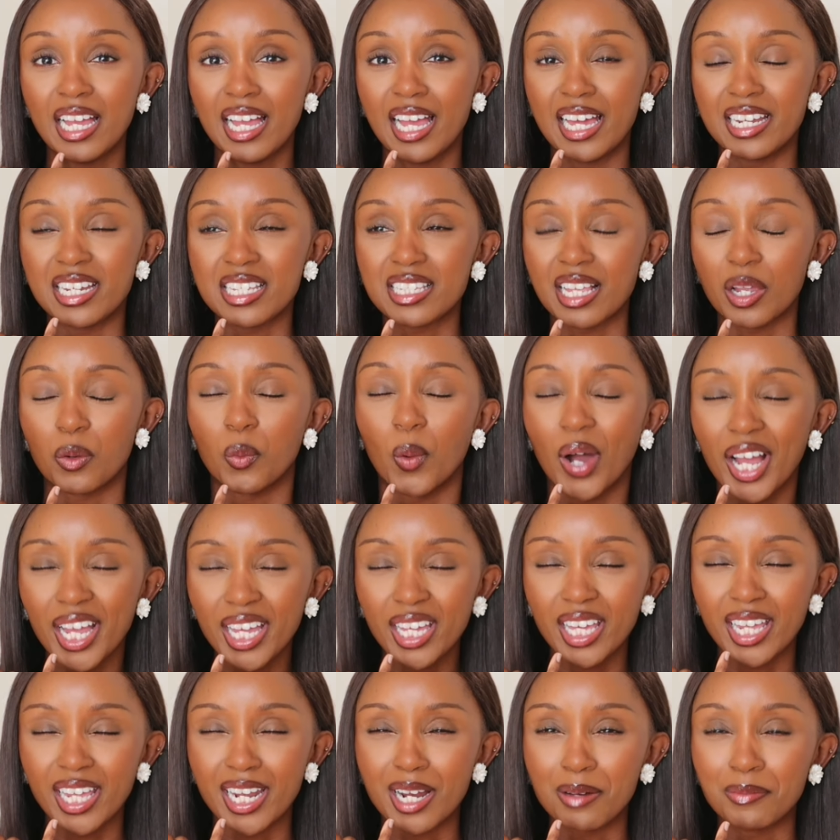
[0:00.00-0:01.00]
And he's like,
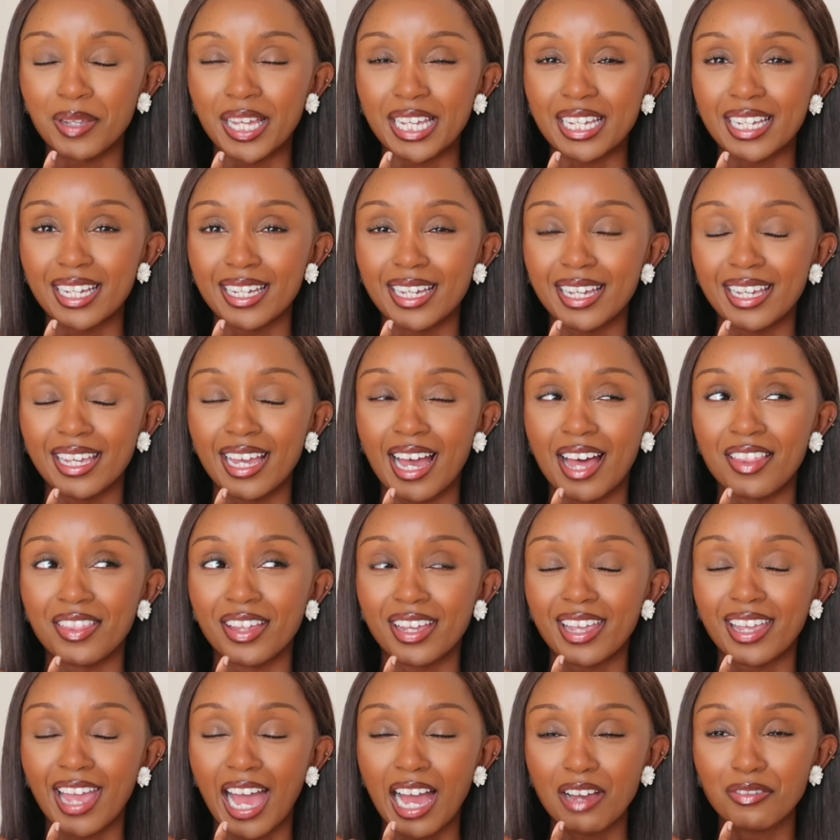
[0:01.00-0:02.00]
what? And I'm like, yeah,
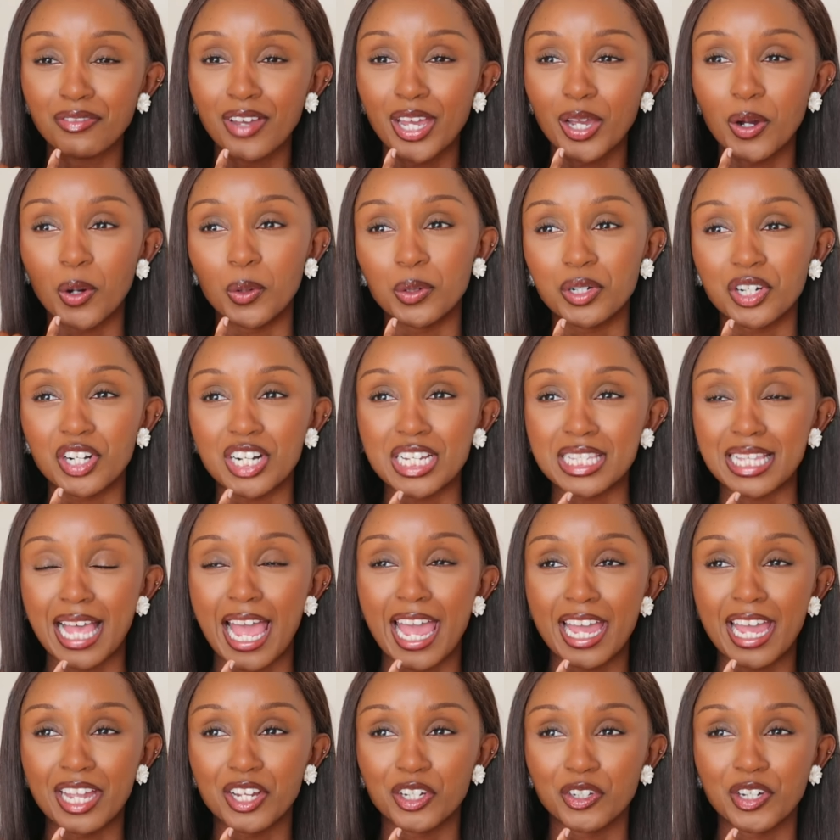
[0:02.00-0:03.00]
the cafe owner is
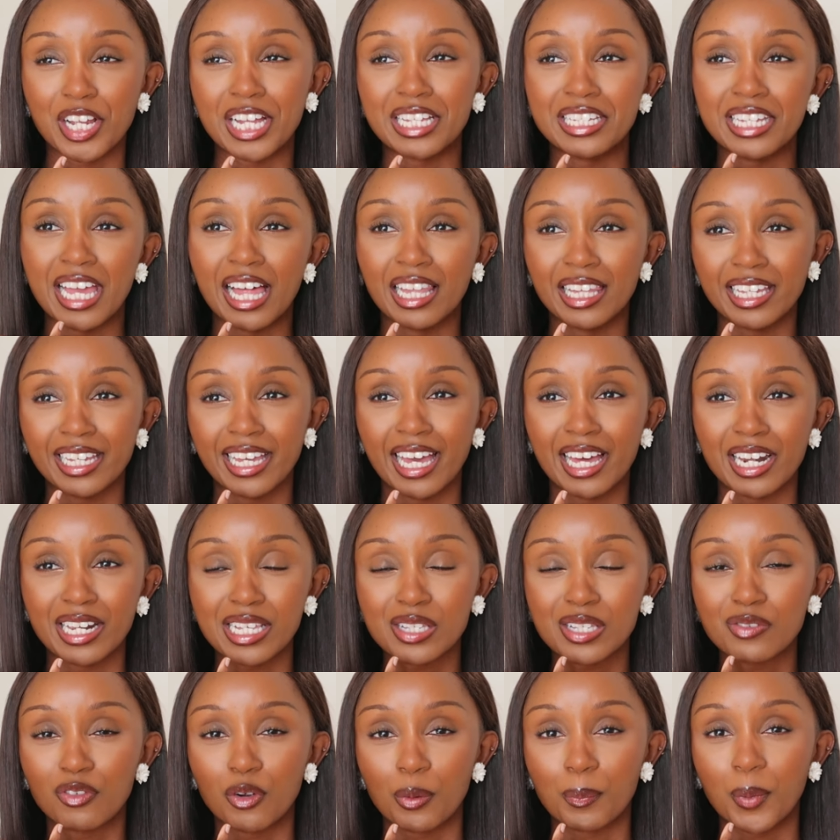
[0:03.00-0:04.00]
angry and yelling at
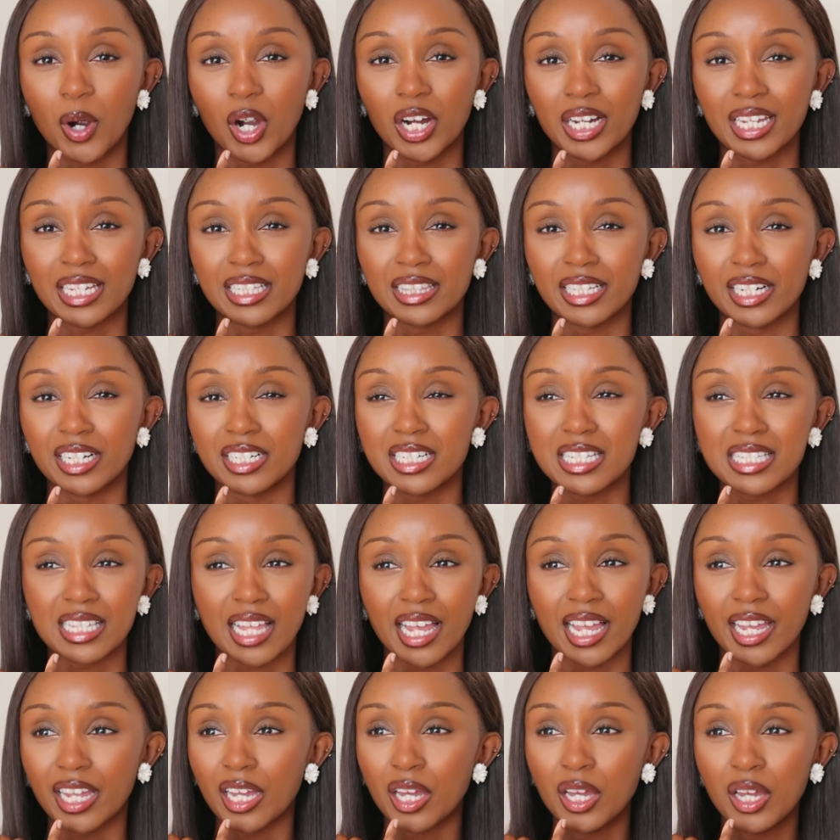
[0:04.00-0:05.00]
us for parking there. And he's
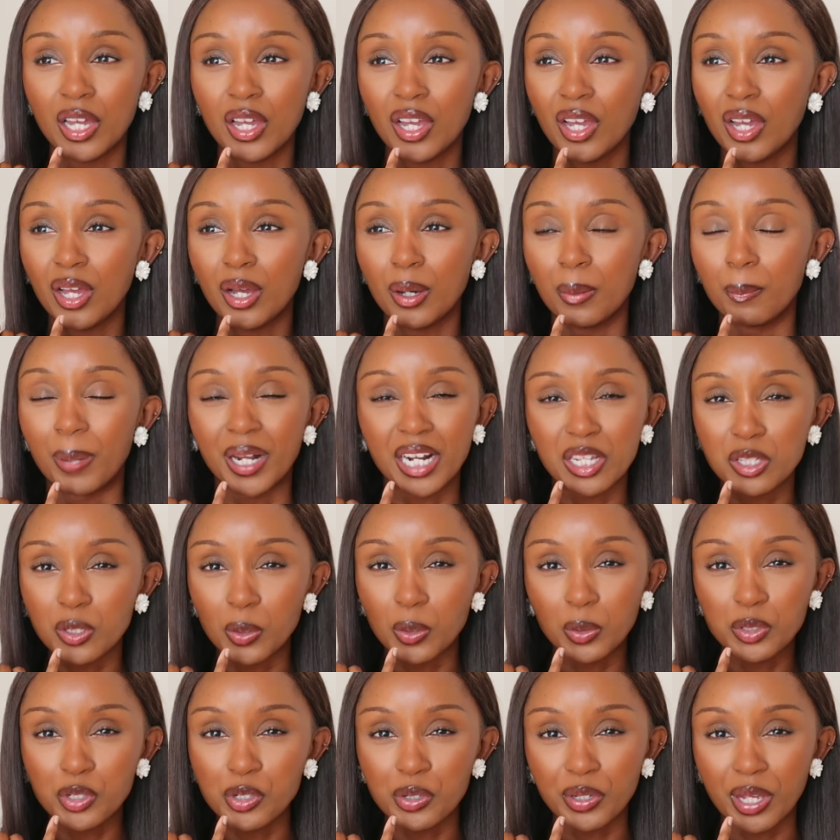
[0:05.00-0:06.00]
like, but I
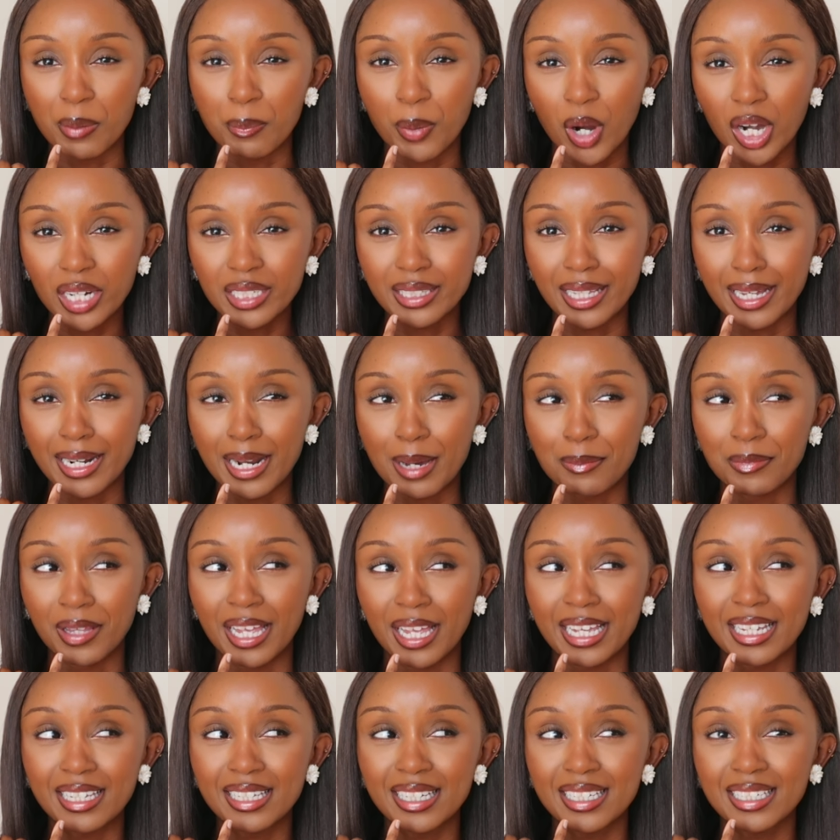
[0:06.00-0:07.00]
told you can park there. And I'm
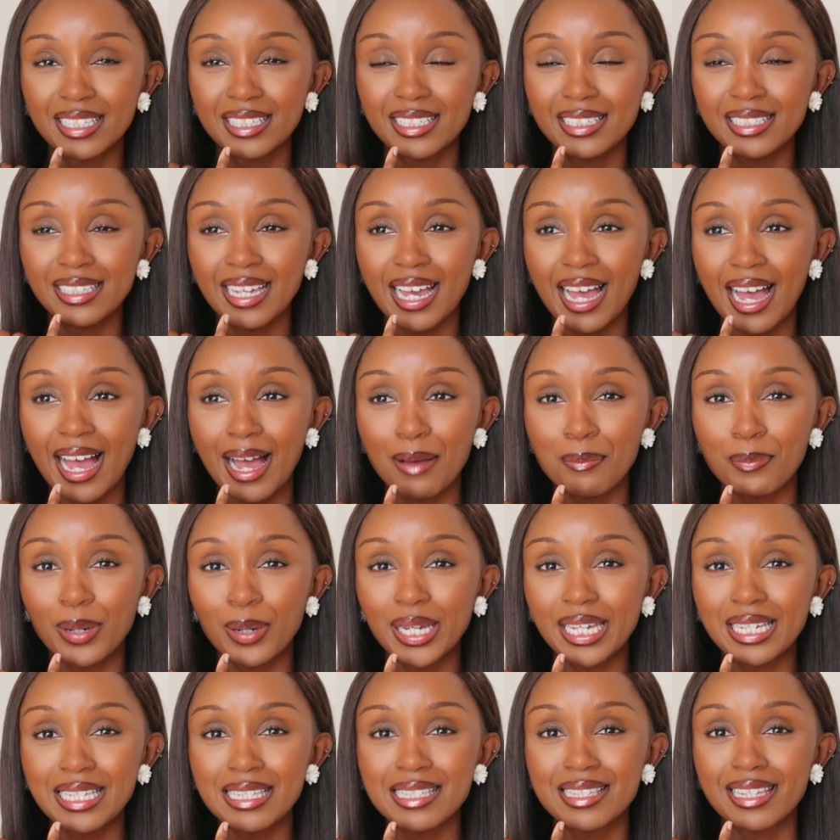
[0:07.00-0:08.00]
like, yeah, but
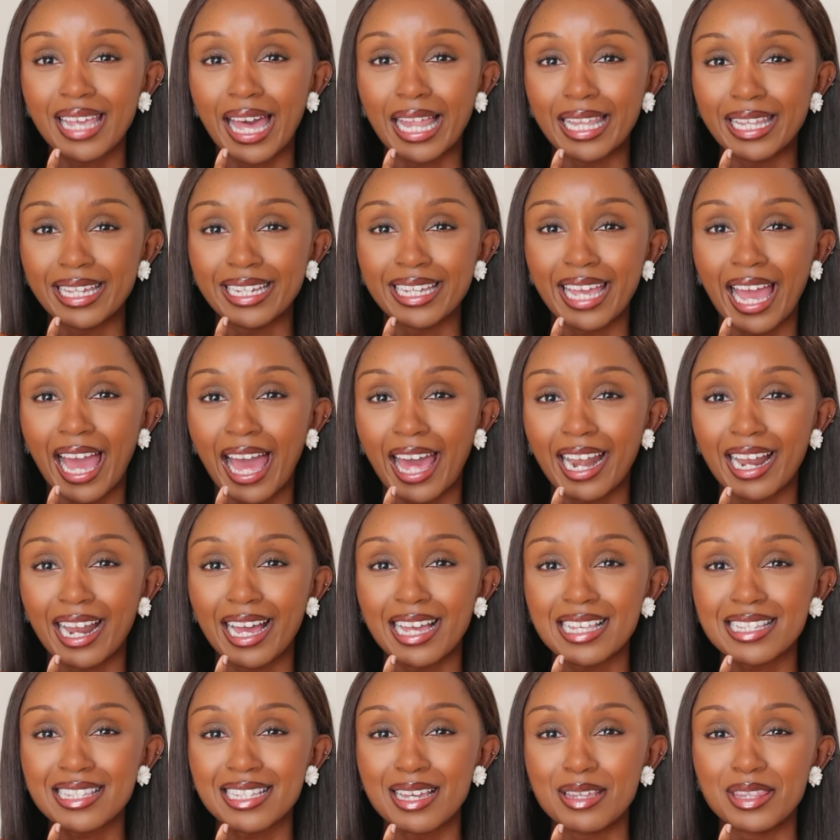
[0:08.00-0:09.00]
he's yelling at
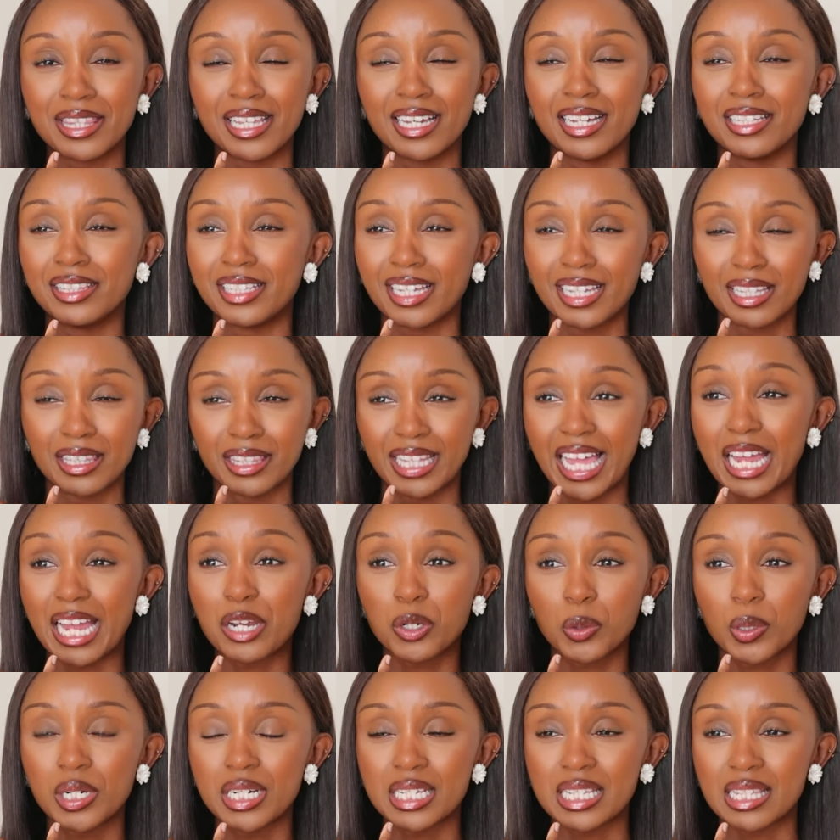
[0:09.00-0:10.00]
us. And the
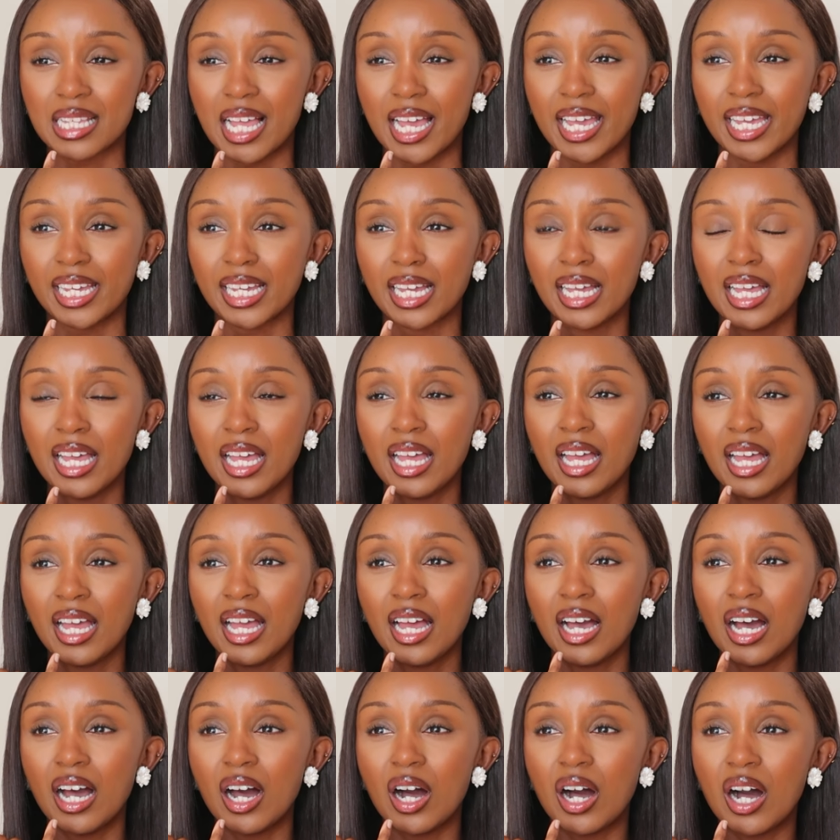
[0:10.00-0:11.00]
landlord is like,
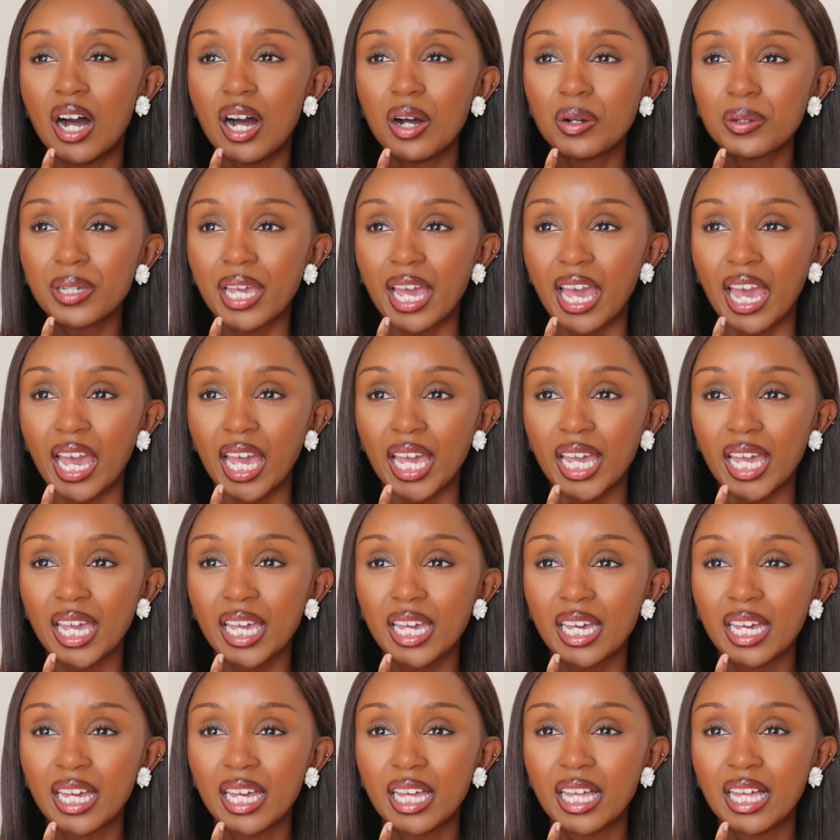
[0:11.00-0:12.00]

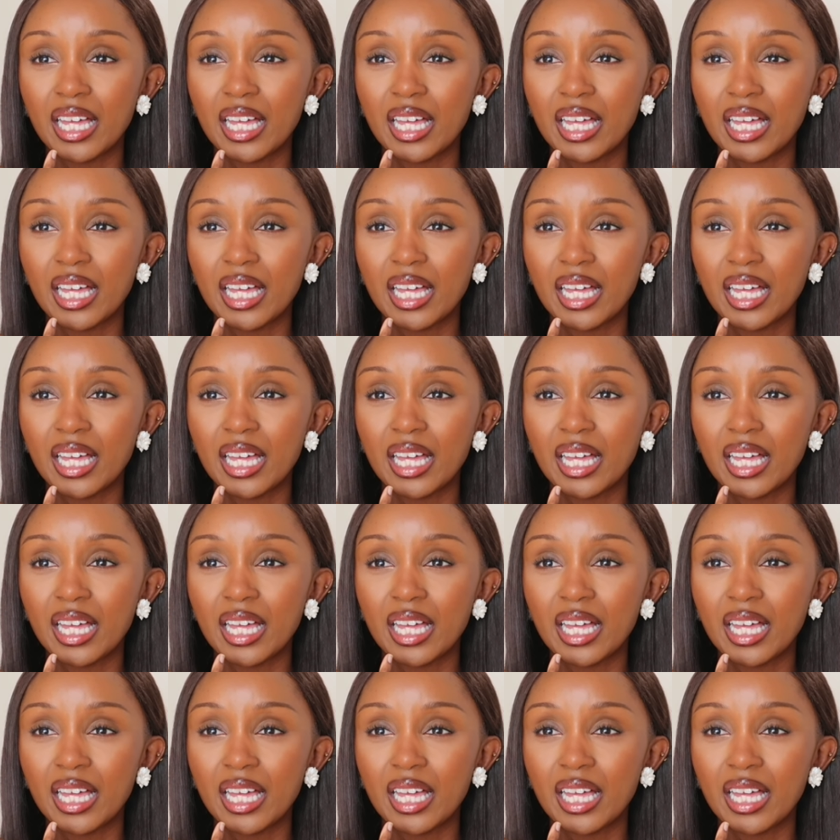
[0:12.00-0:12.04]
okay.